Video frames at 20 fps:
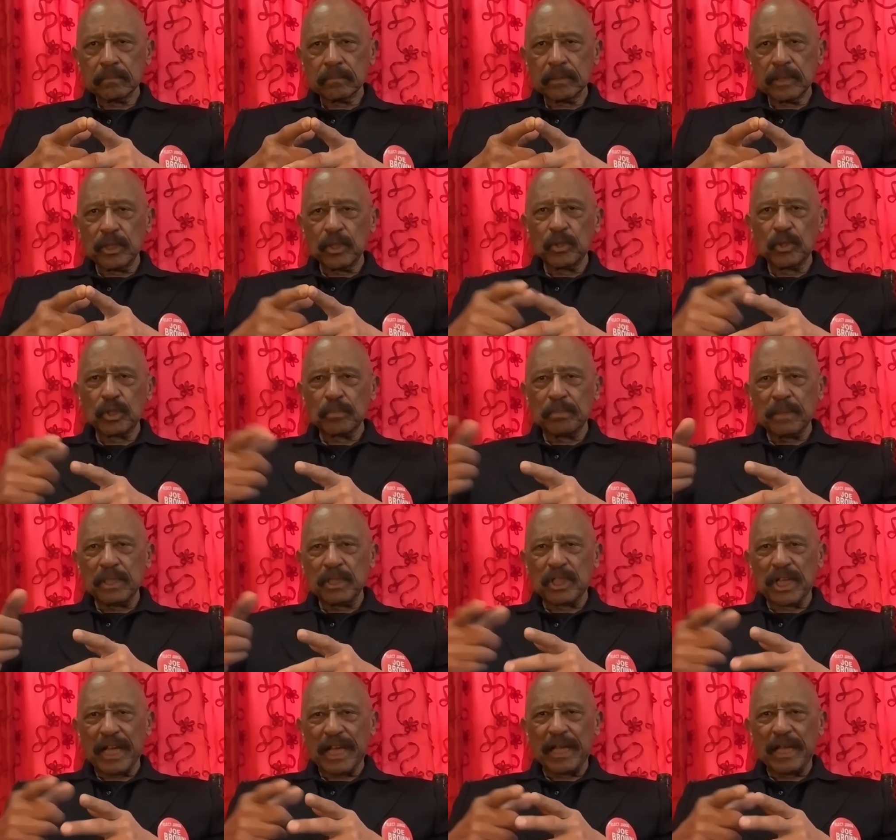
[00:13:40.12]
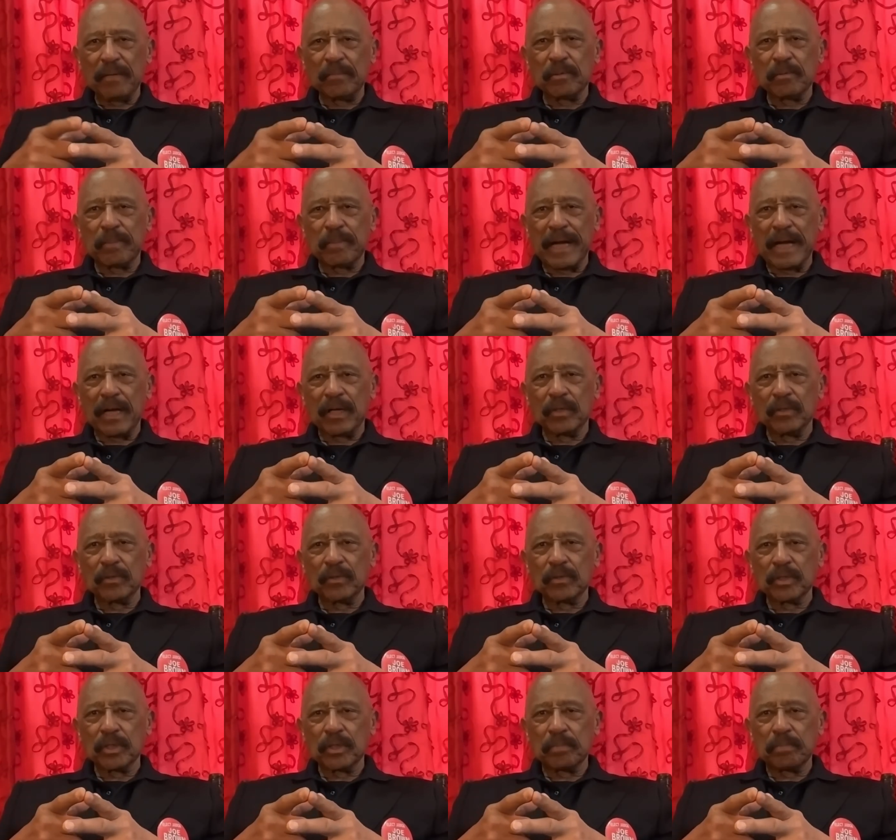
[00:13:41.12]
He used to be James
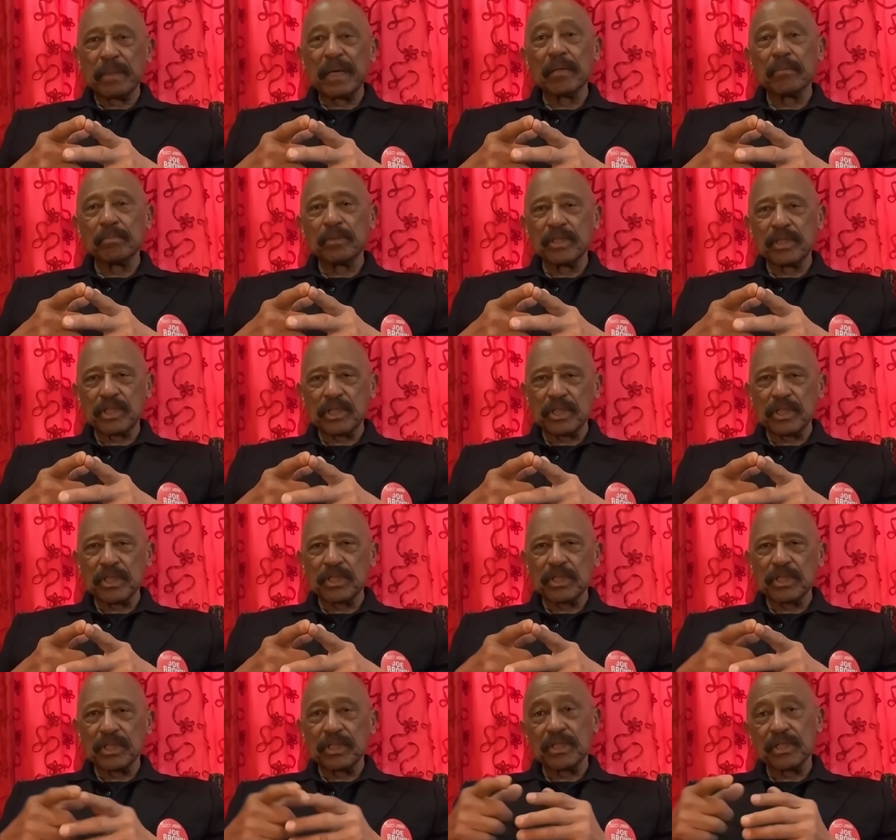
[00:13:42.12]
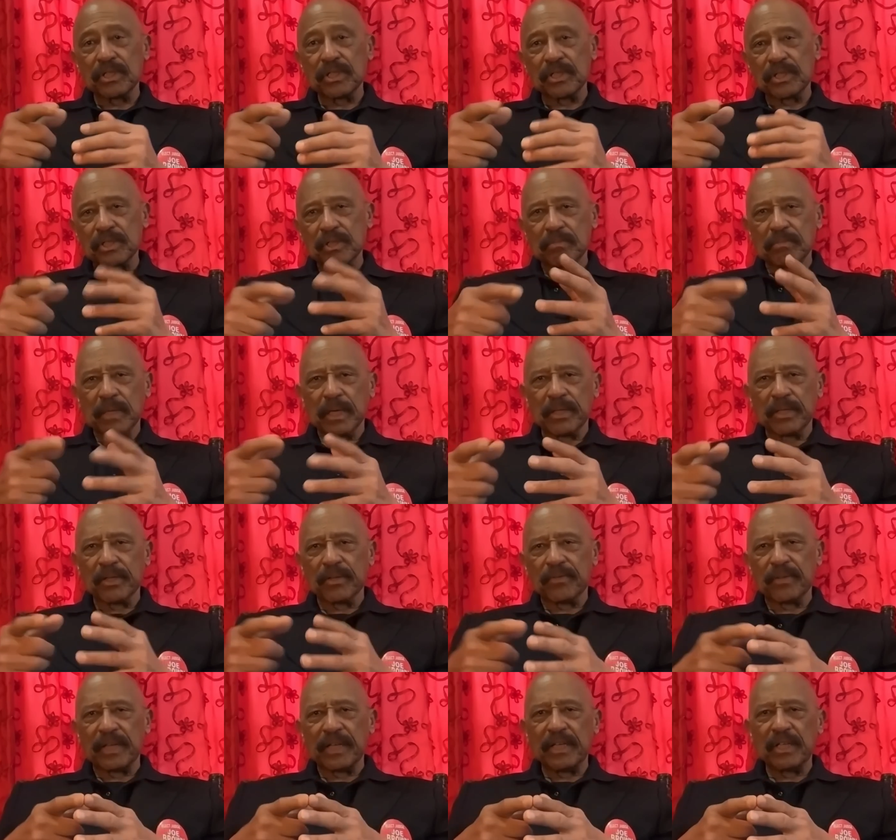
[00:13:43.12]
Brown's publicist and some other
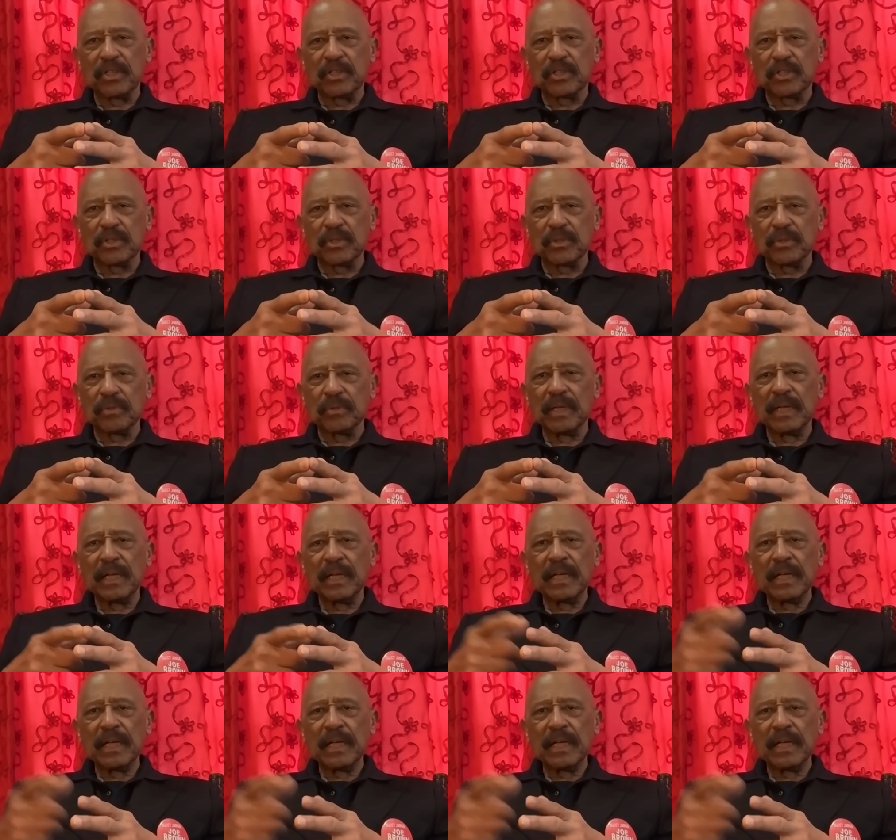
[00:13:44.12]
things too.